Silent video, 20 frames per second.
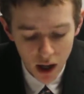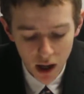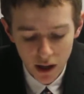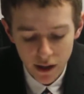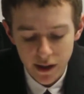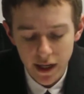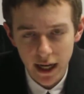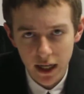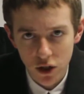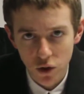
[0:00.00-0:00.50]

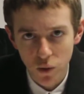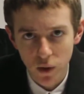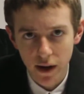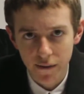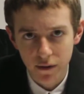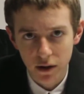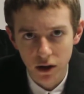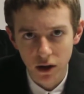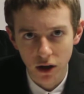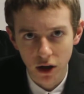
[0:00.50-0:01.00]
Next, we
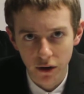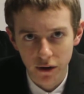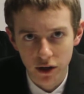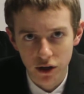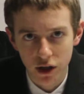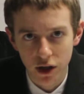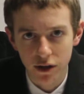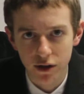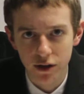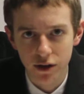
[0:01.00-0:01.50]
have the concurring
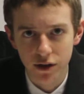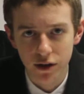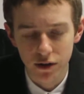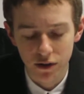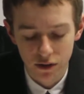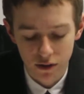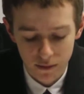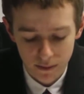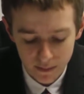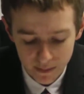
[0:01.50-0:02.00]

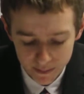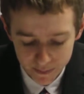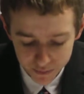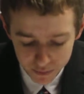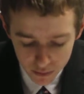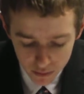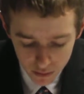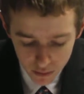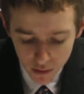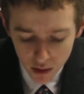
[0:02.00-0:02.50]
justices.
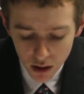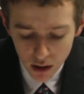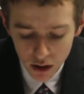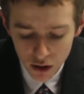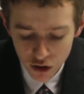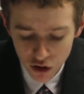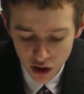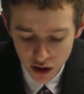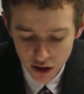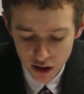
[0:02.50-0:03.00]

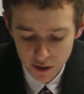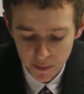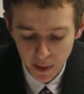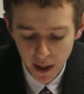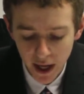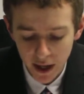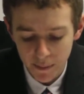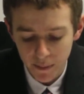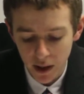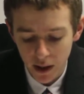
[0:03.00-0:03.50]
Justice
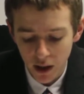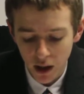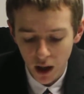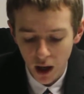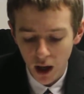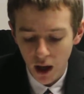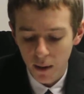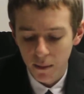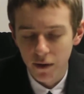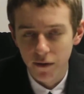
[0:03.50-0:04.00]
Blackmun
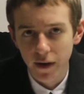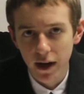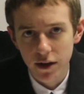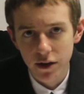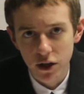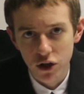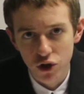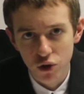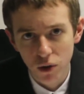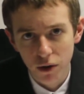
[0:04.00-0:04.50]
provides
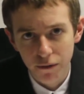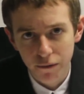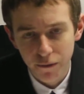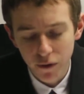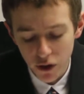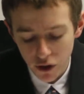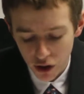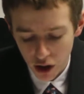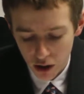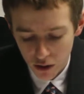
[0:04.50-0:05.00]
a short
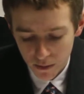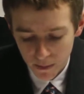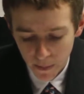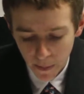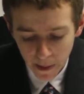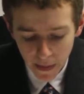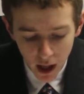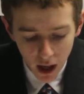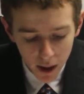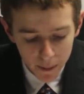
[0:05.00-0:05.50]
footnote
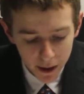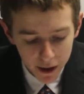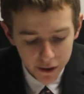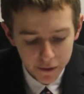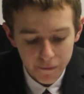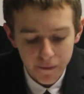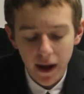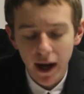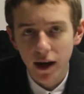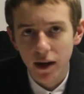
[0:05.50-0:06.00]
about the
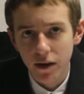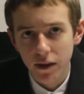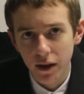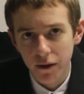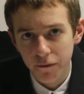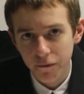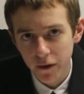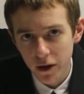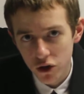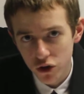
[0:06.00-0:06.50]
fact
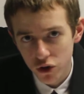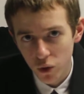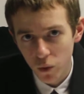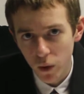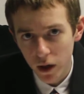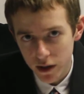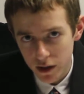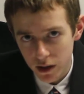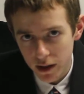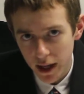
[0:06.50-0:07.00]
that Fraser
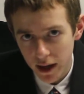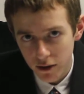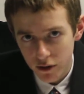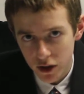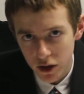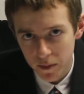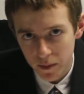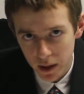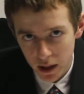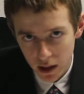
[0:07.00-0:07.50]
was allowed to
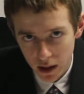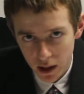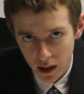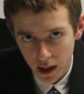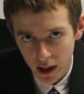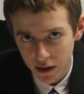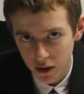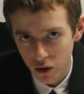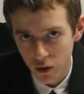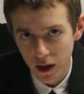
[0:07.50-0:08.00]
speak
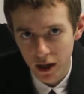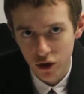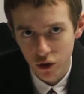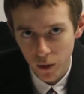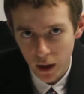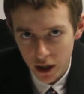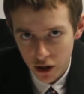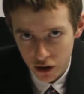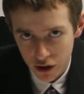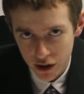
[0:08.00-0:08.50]
at the
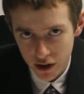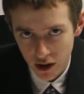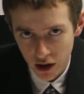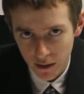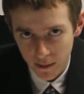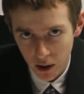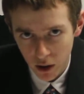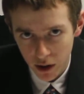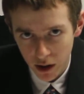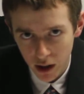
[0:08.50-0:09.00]
graduation
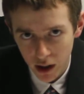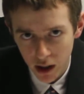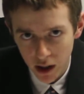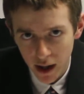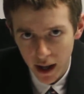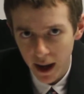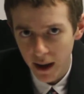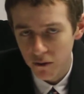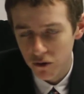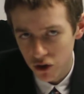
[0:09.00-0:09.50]
ceremony
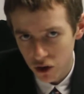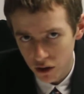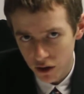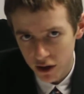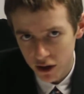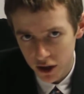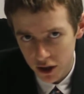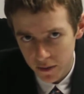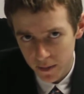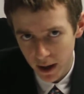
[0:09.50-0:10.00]
and was only
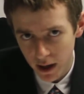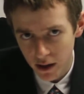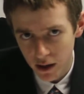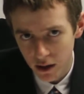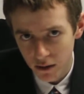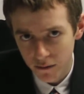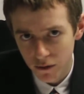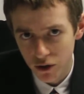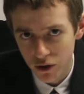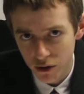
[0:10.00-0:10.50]

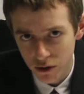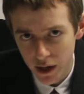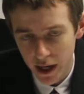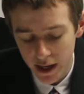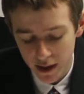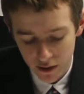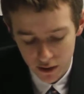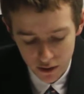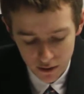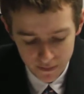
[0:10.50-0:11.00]
suspended for 2
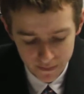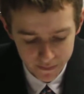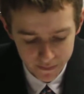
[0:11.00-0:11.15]
days.